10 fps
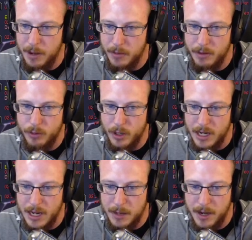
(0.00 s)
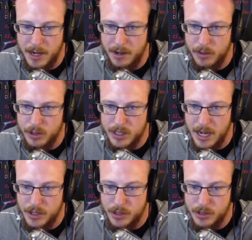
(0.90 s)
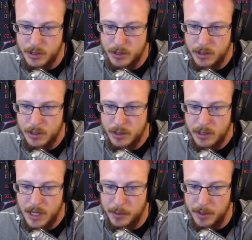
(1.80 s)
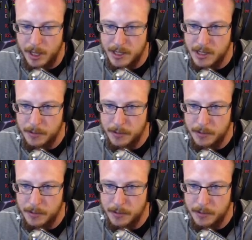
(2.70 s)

afford to get hit by any of those statues. Can't be lazy.